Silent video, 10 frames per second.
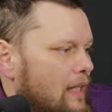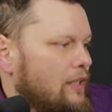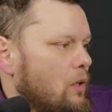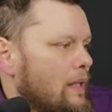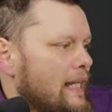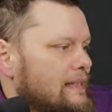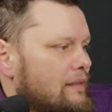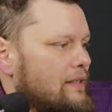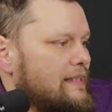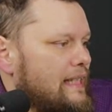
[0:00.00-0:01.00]
No one has
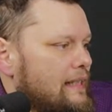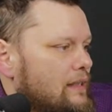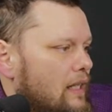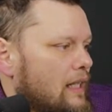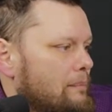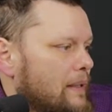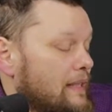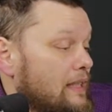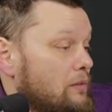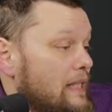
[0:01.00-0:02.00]
ever seen God, but
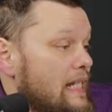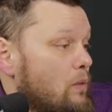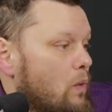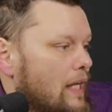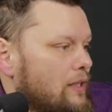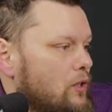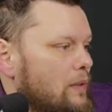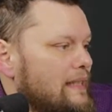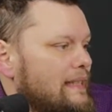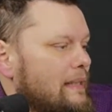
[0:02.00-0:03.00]
the unique one,
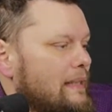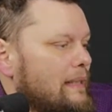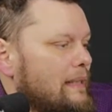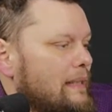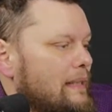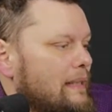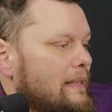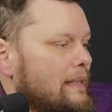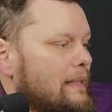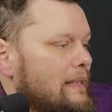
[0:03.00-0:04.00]
who is himself
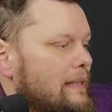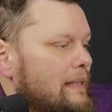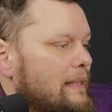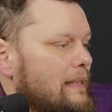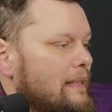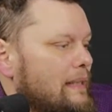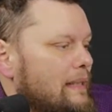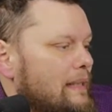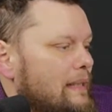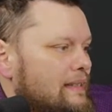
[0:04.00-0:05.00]
God,
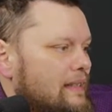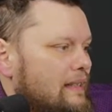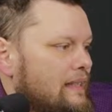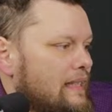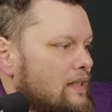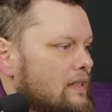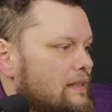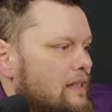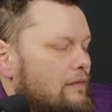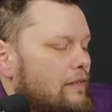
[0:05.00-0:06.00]
is near
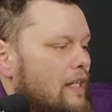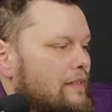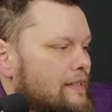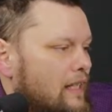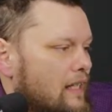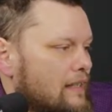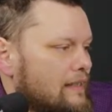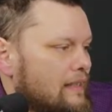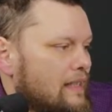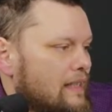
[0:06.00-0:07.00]
to the Father's
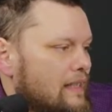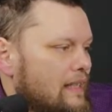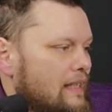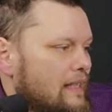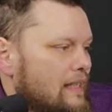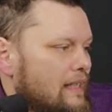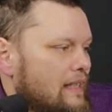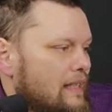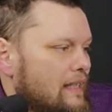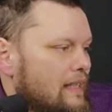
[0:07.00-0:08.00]
heart. He has
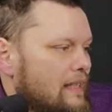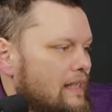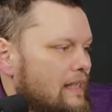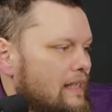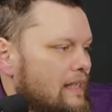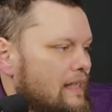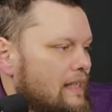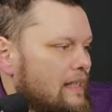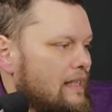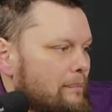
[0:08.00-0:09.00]
revealed God to us.
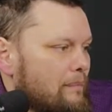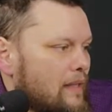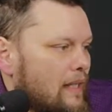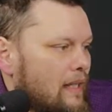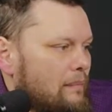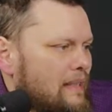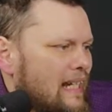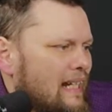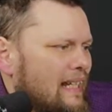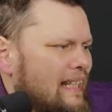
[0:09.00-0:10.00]

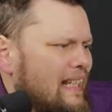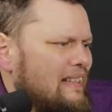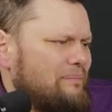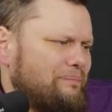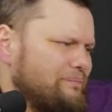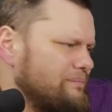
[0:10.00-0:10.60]
Yeah, again,